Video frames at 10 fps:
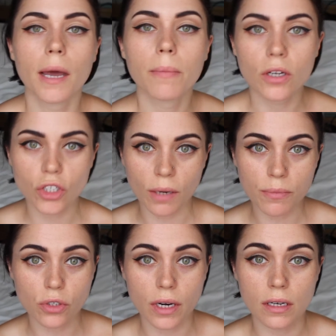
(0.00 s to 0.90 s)
I'm going to
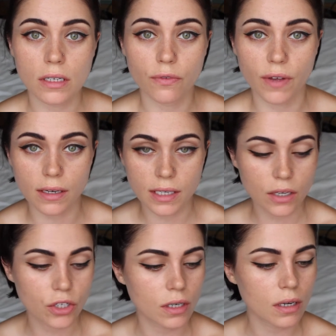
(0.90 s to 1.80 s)
jump straight into
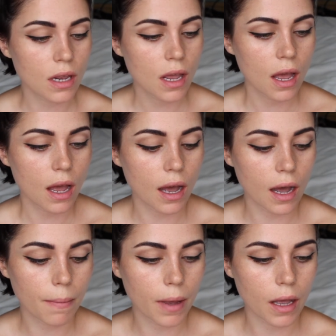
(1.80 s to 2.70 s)
foundation.
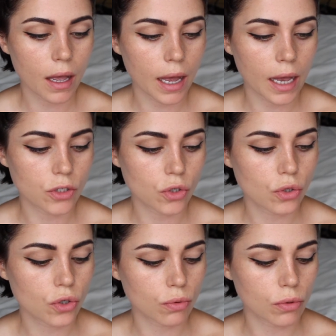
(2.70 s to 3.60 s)
As
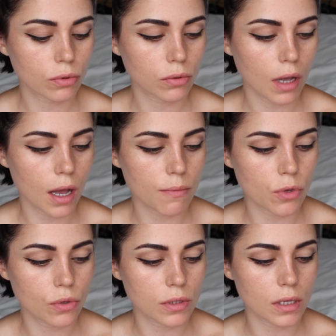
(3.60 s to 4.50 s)
usual, I'm
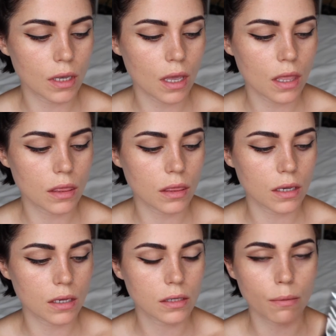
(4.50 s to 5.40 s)
using
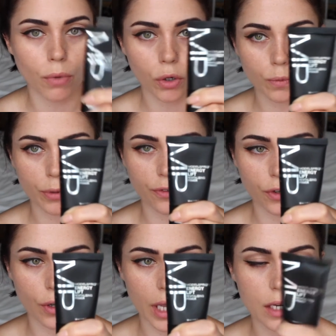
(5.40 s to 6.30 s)
this Models
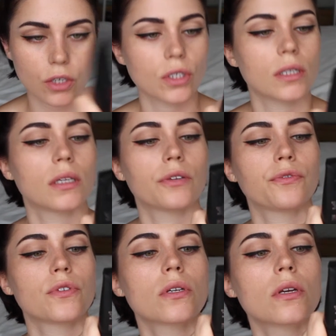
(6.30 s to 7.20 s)
Prefer Energy
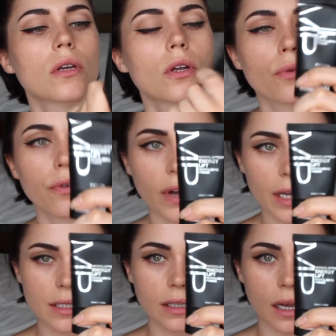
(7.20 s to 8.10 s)
Lift
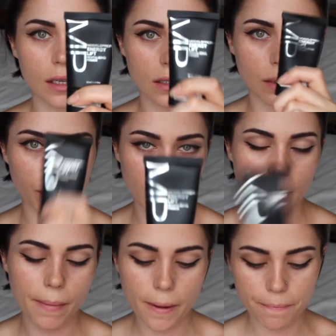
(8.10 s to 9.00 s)
Revitalizing
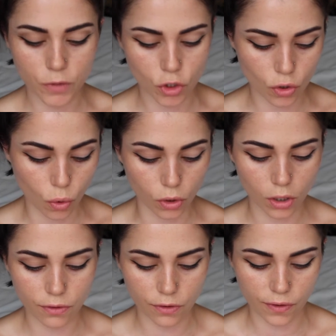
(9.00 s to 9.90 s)
Primer all
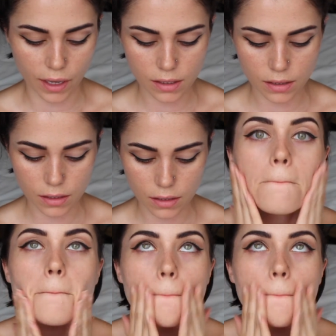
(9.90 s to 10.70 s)
over the face.